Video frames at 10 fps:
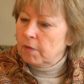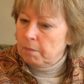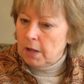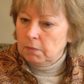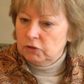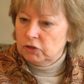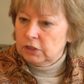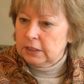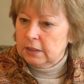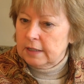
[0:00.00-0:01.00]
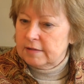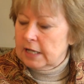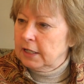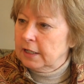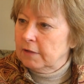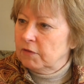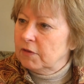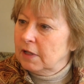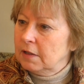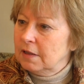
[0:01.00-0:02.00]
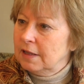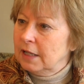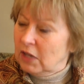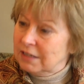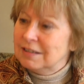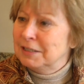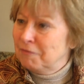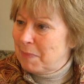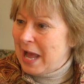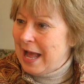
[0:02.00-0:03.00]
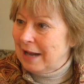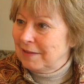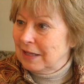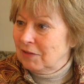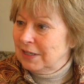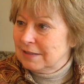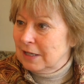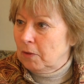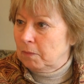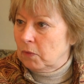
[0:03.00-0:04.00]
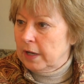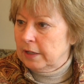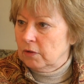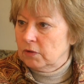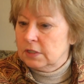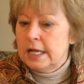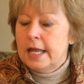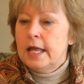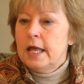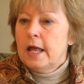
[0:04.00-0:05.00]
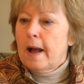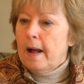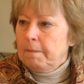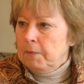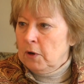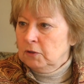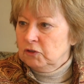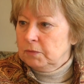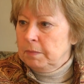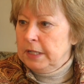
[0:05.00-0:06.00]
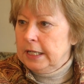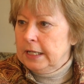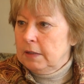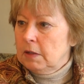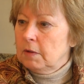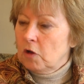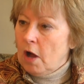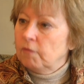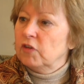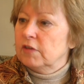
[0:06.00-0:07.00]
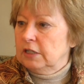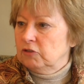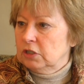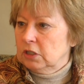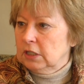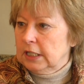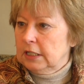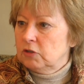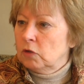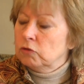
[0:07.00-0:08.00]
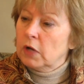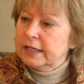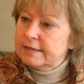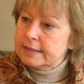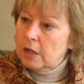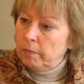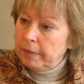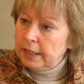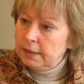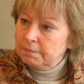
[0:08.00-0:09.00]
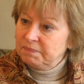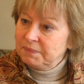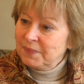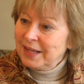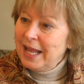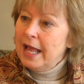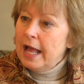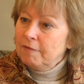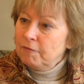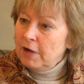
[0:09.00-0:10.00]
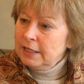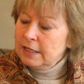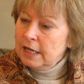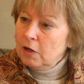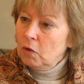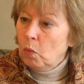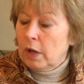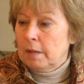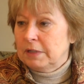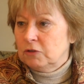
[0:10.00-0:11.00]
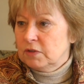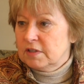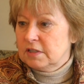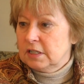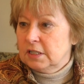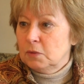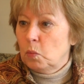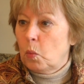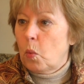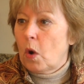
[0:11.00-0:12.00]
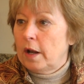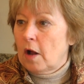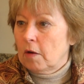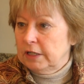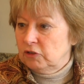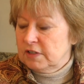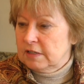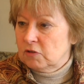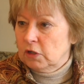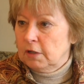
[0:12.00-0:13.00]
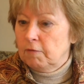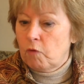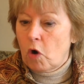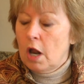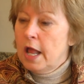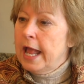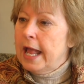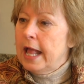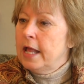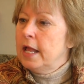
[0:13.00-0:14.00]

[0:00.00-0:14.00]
from publishing executives that they like to give back. They mm-hmm. like to mm-hmm. help writers. Mm-hmm. Approach me conversationally. Don't try right. to sell me. Right find out what I'm interested, what our agency's looking for. So do